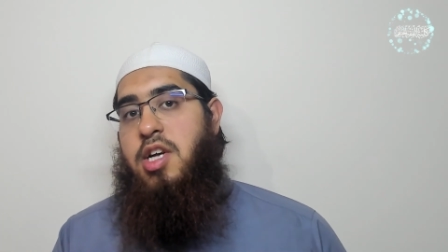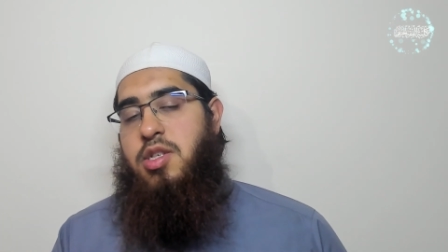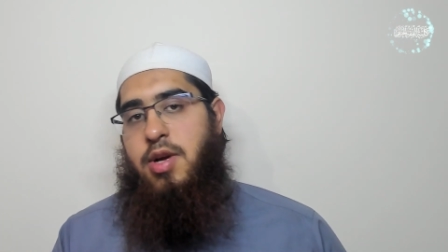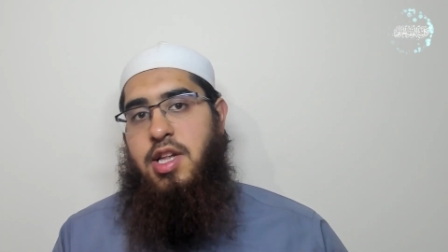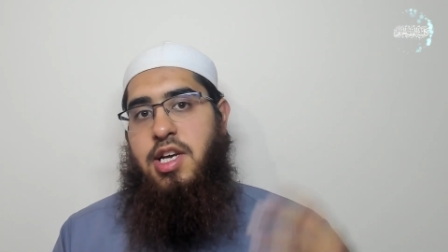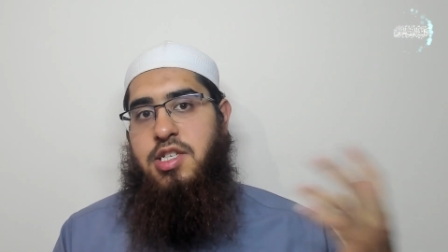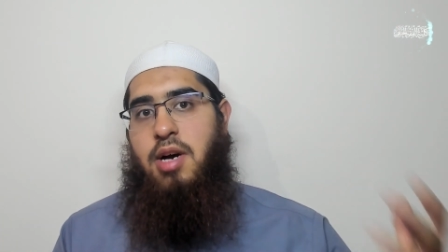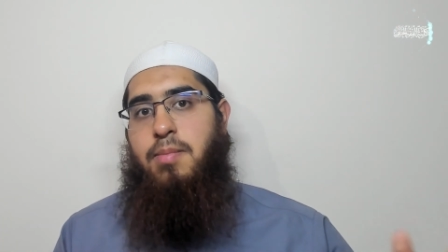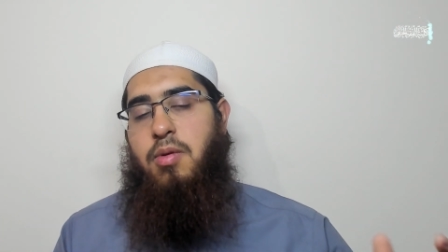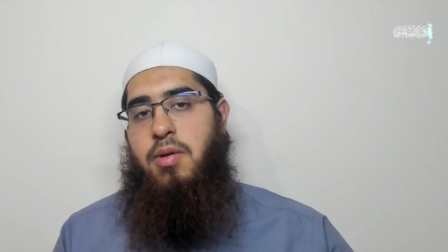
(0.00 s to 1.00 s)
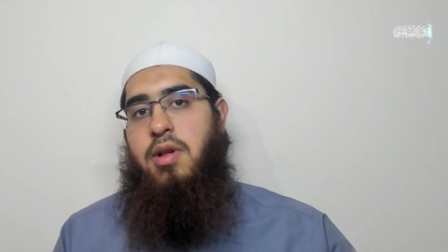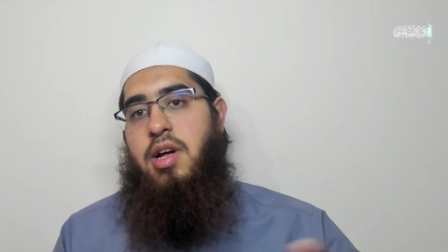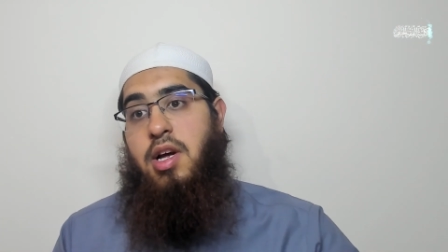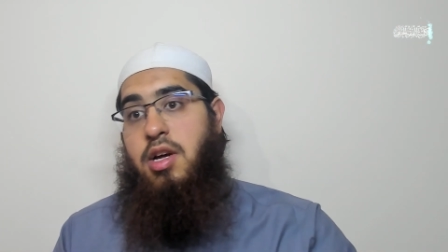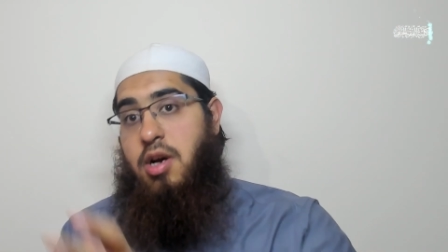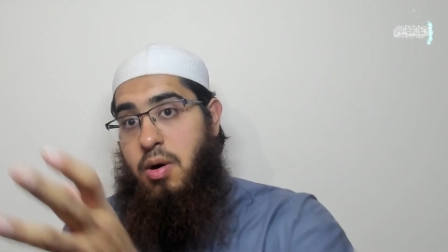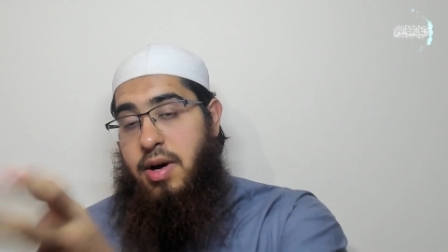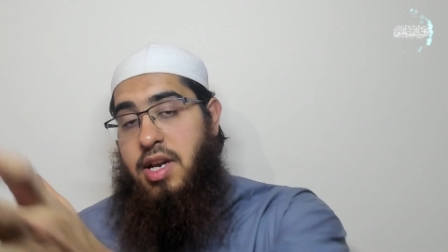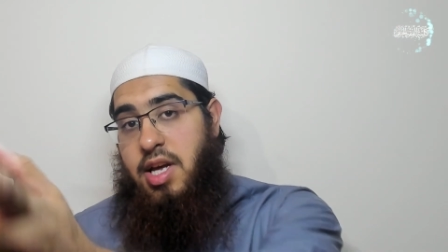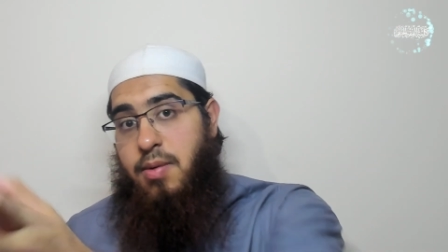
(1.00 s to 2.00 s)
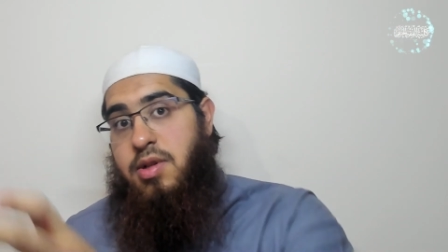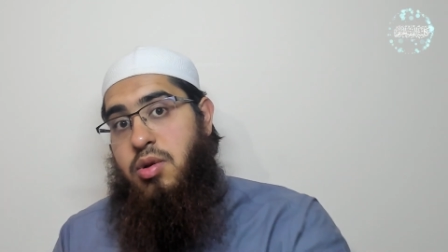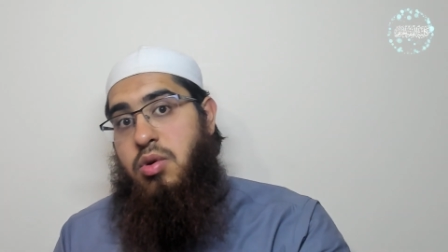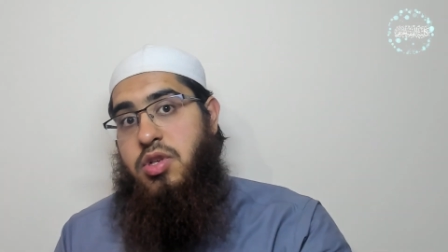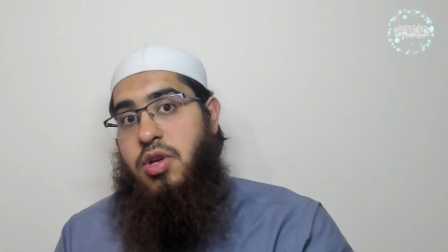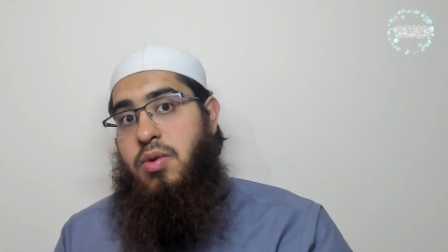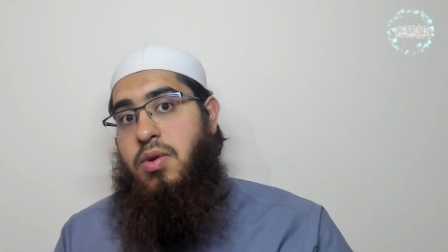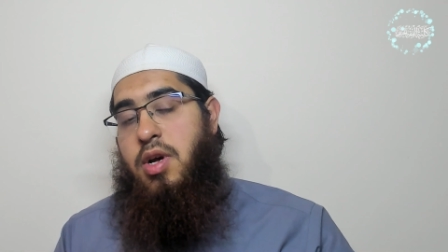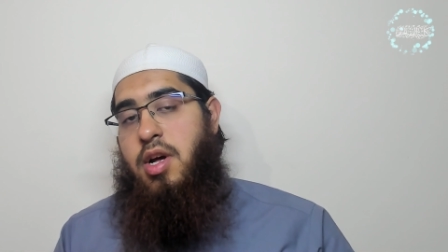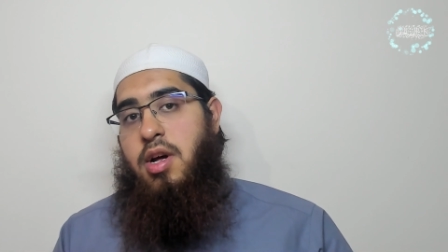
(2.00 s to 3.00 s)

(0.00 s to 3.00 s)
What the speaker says: So in the example, go and he will talk to you,